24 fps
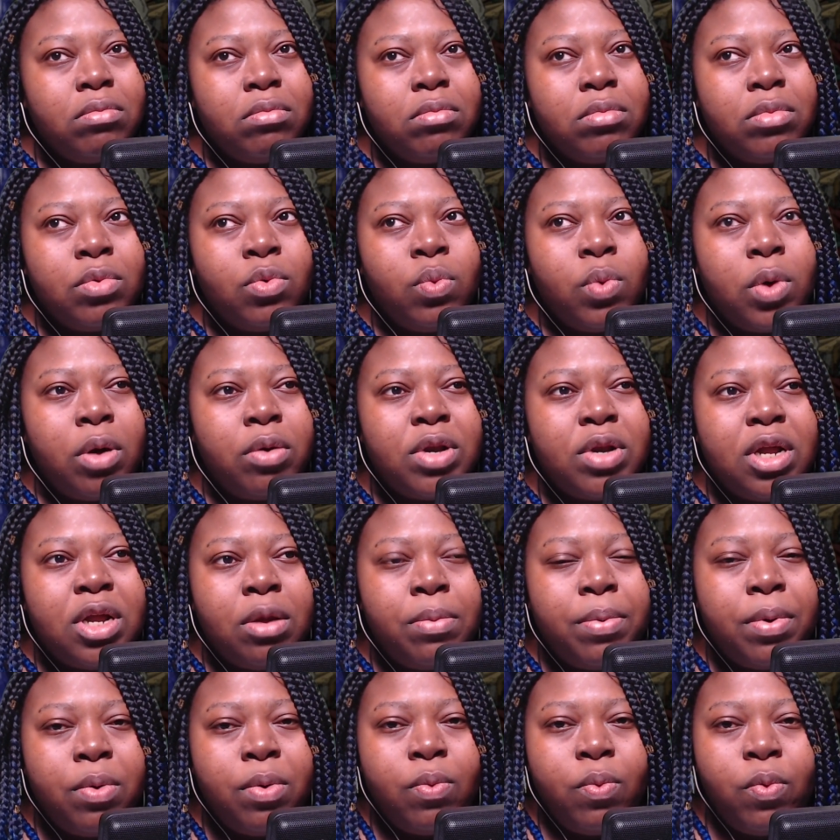wound
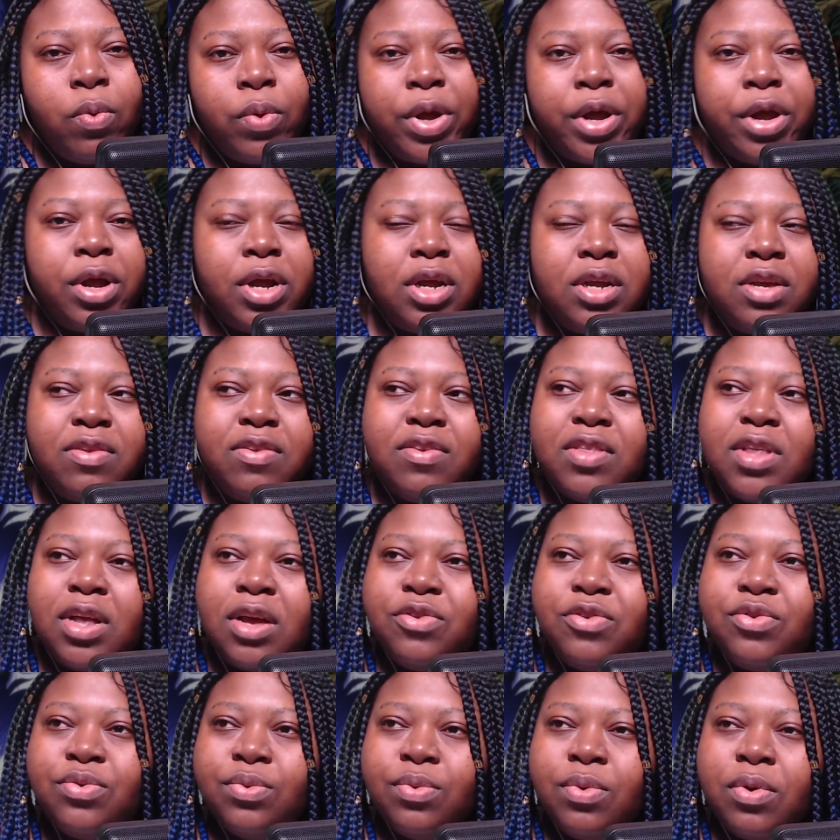up where his
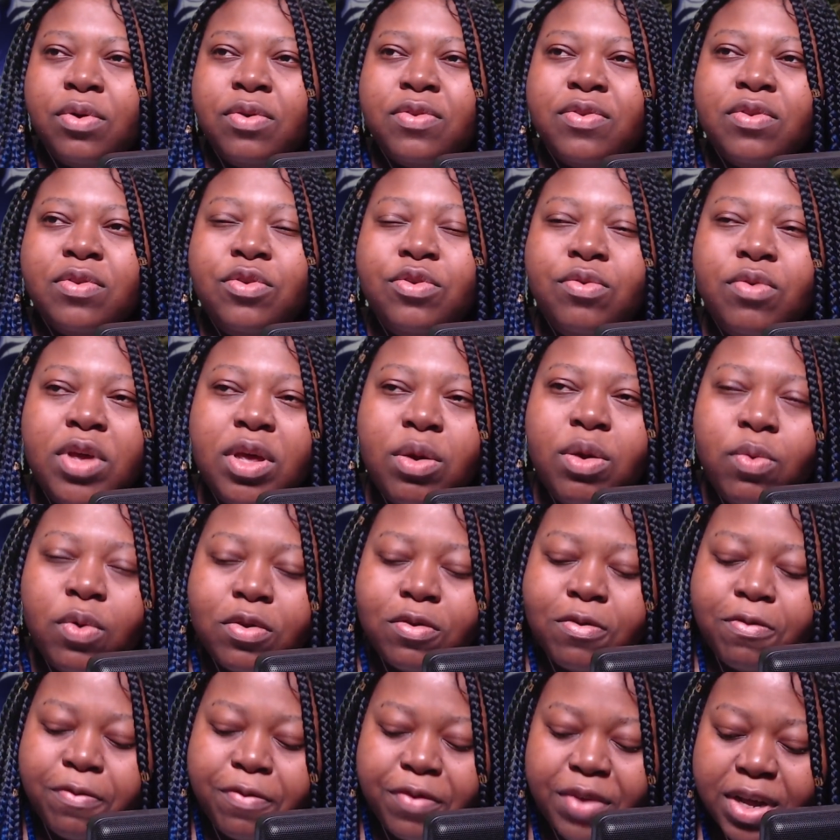statue was. You know, he
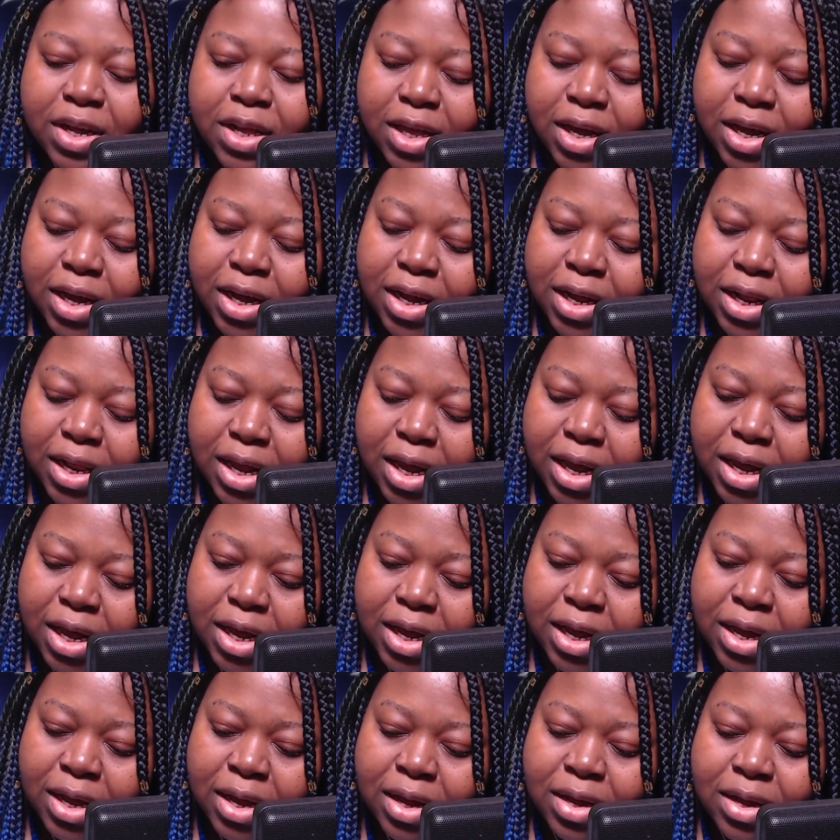was feeling
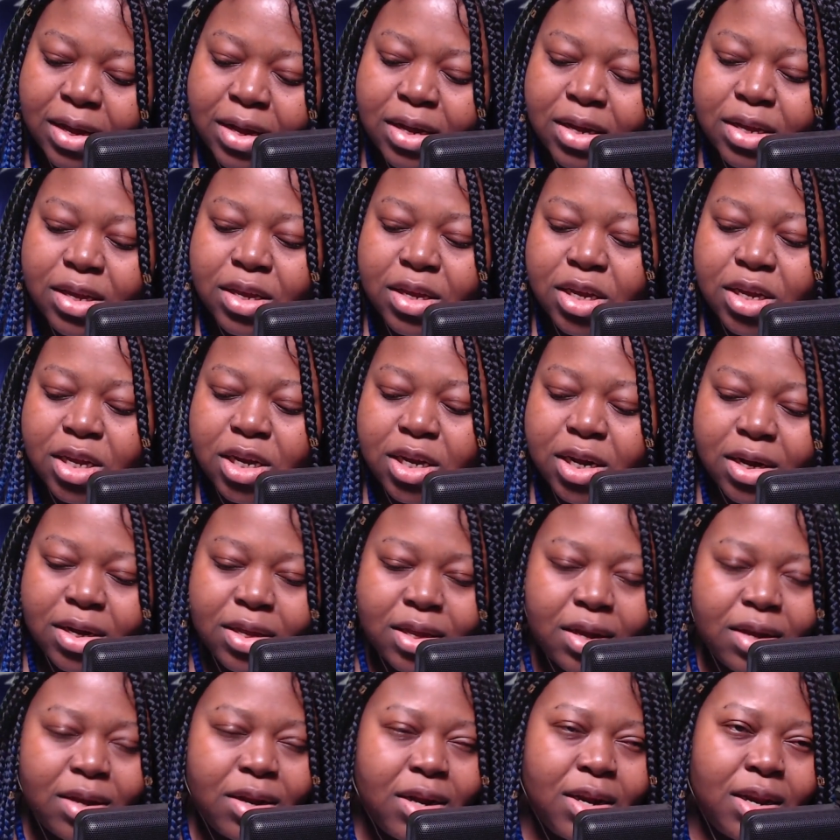like
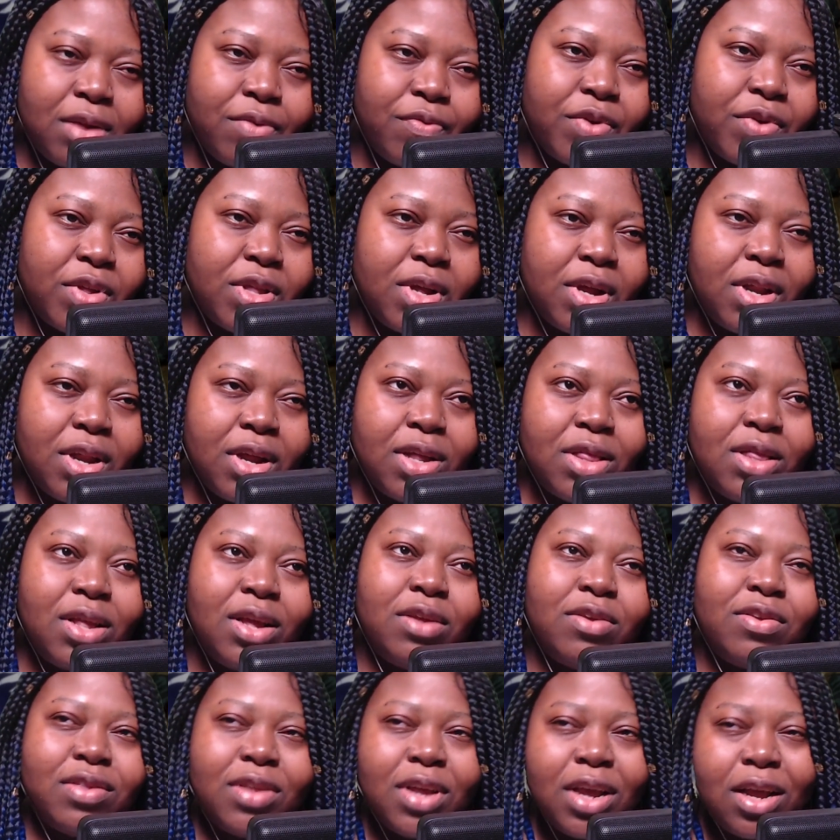dejected and everything. And
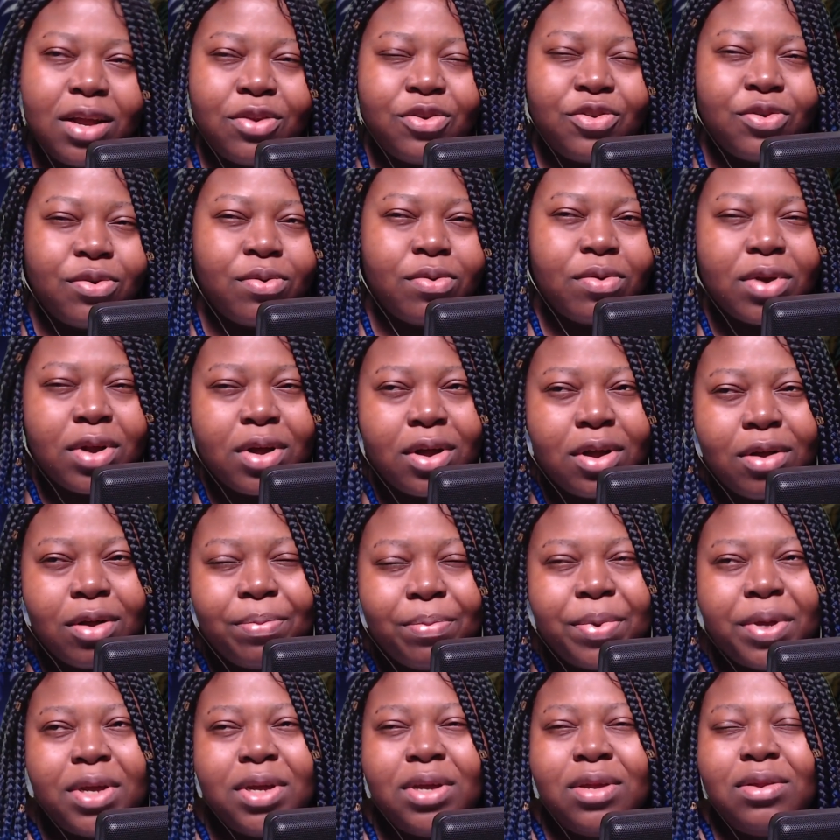then Stain showed
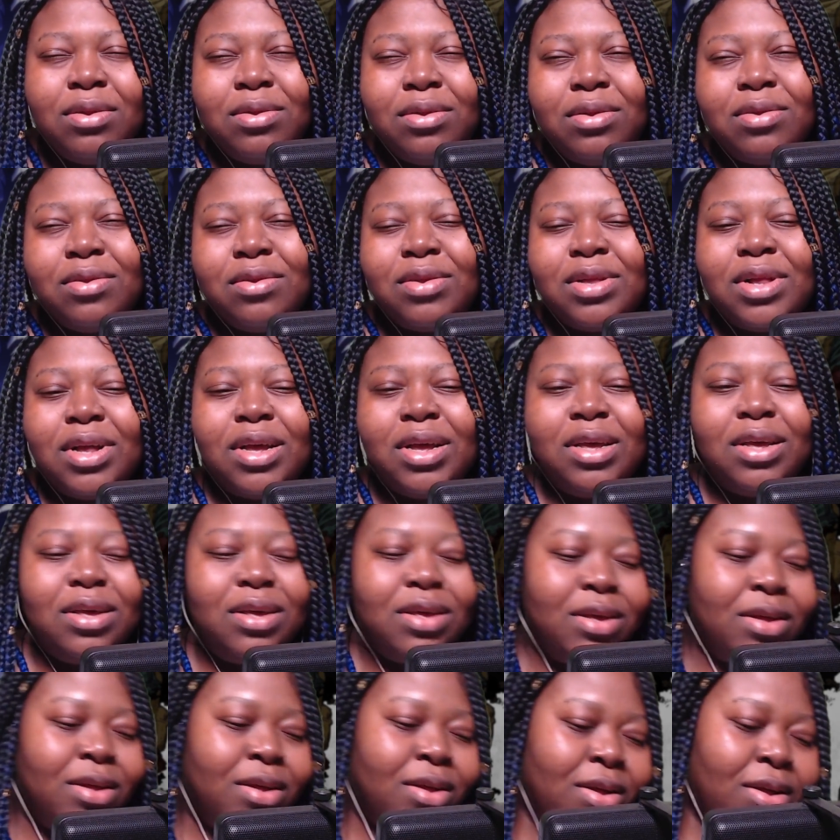up and it's
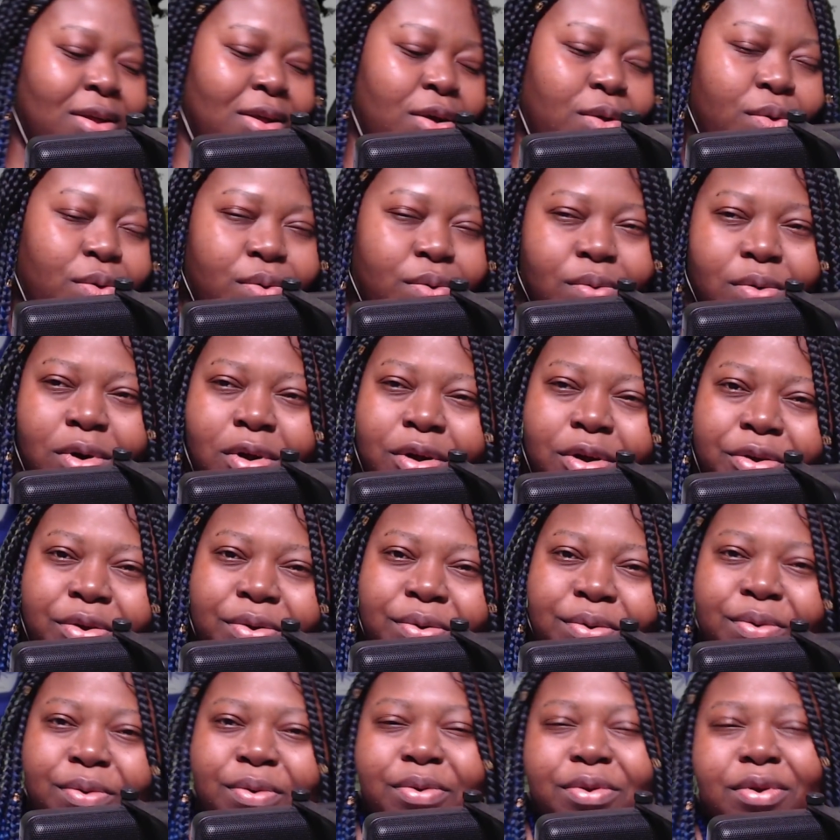like, who are
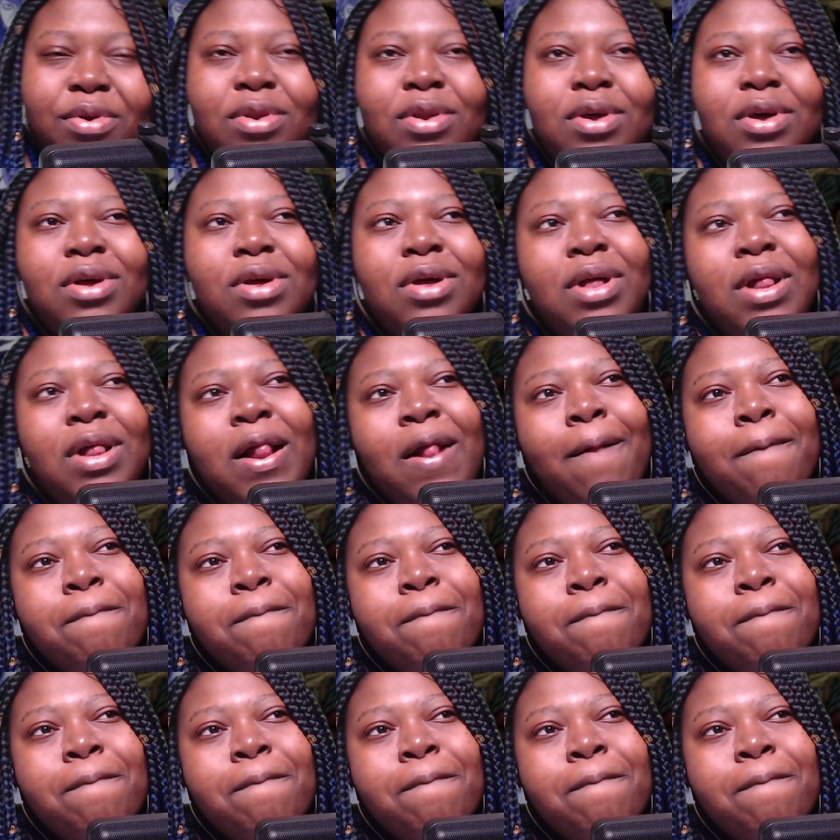you? You're not.